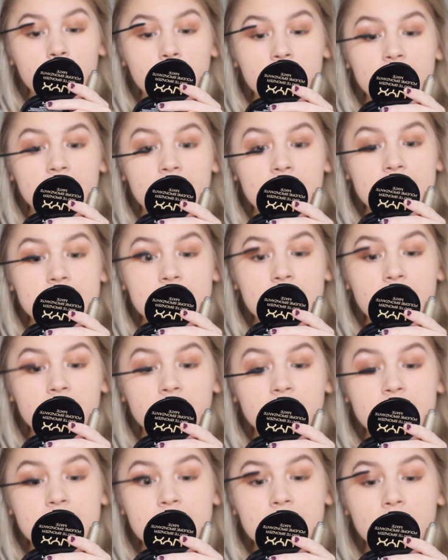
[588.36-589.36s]
but it gets
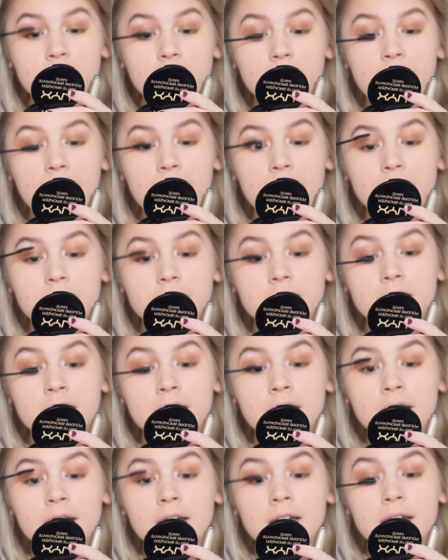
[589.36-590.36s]
every single lash.
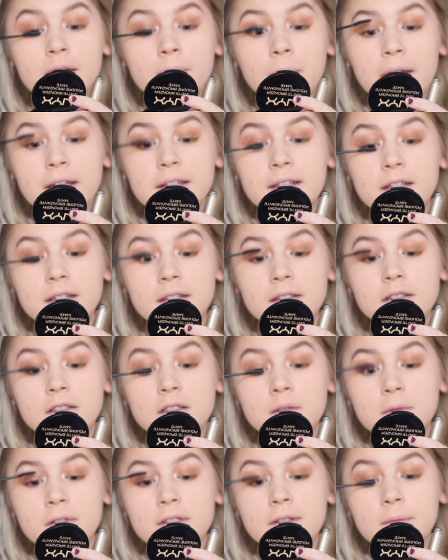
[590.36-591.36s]
Makes it look
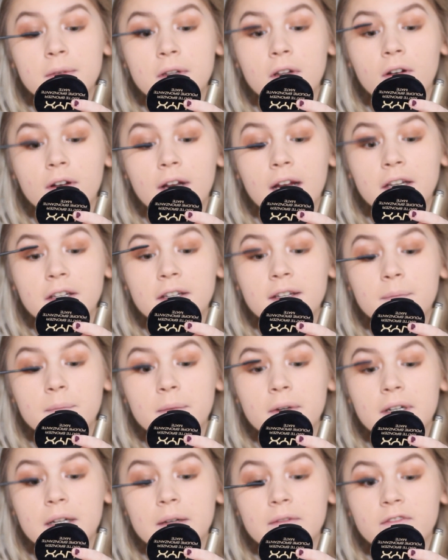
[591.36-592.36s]
super long, and you can
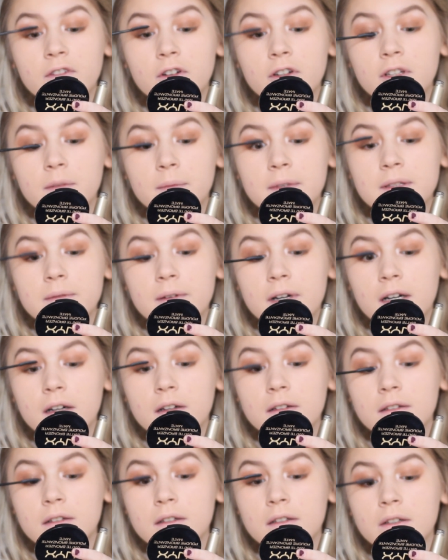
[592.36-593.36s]
build up volume as
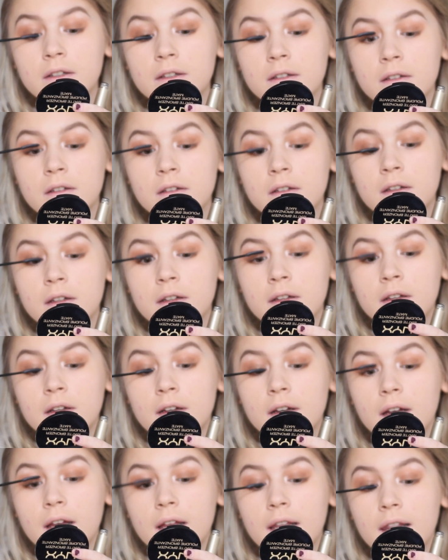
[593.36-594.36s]
well.
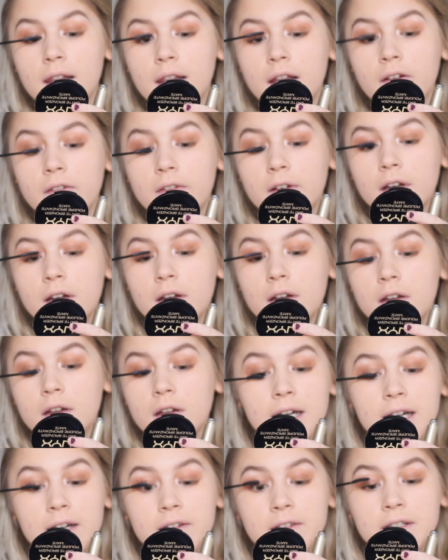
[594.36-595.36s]
I love it.
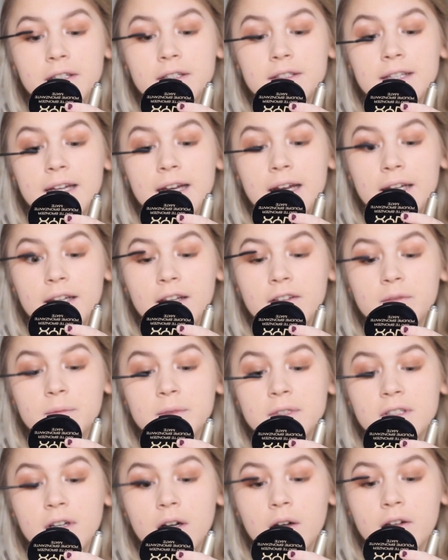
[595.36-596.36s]
I haven't used any other
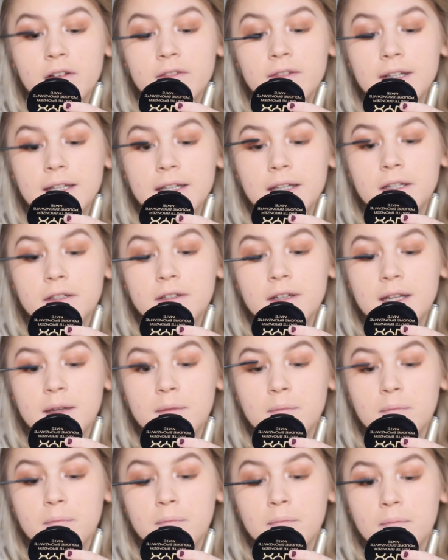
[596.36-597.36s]
mascara for
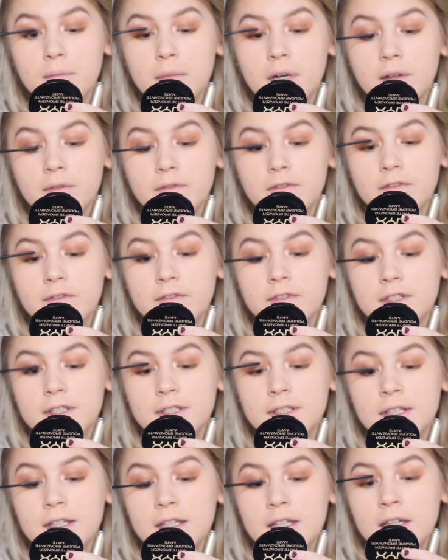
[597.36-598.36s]
literally
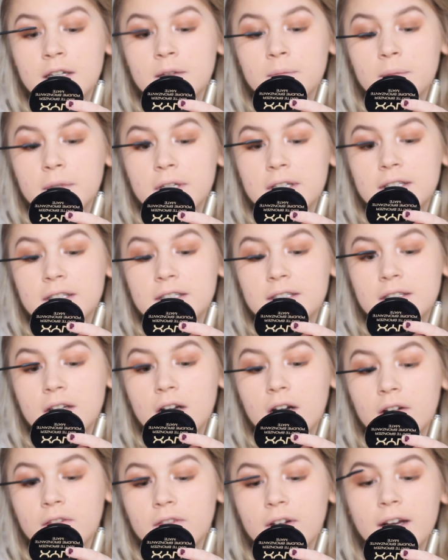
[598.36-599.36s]
months because I just
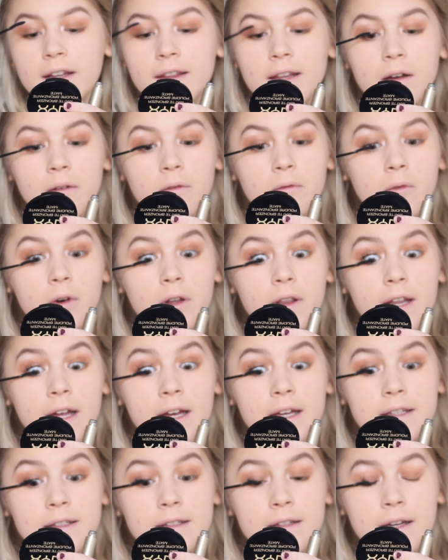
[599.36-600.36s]
can't find that one
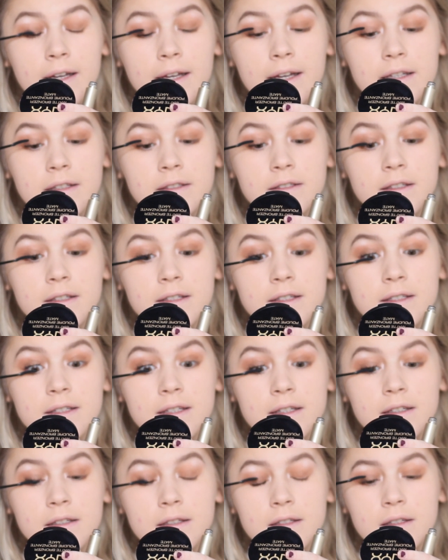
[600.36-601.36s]
that is like as good as
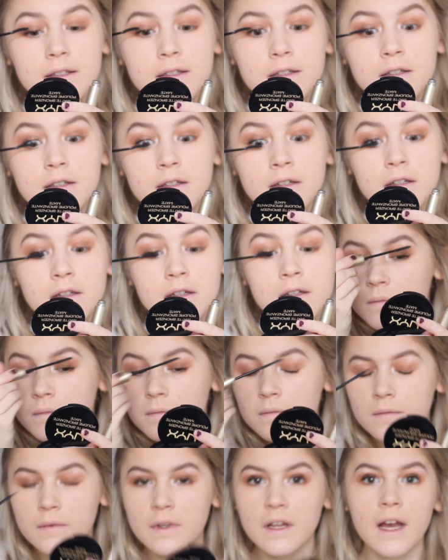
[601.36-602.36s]
this.
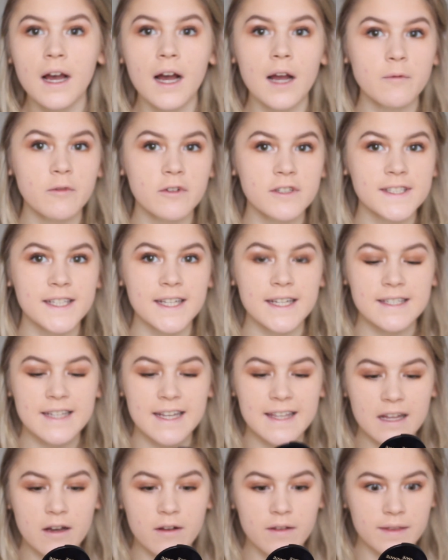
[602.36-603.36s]
I'm also going to
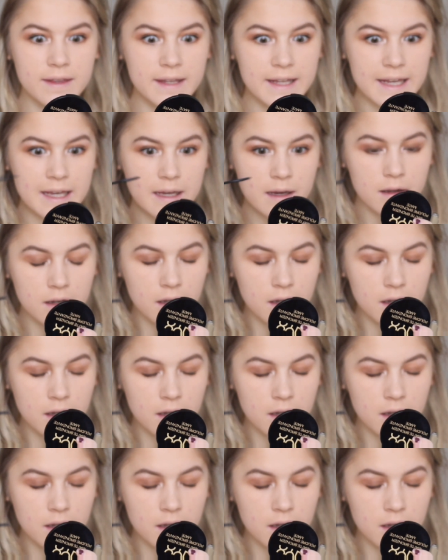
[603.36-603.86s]
take that on the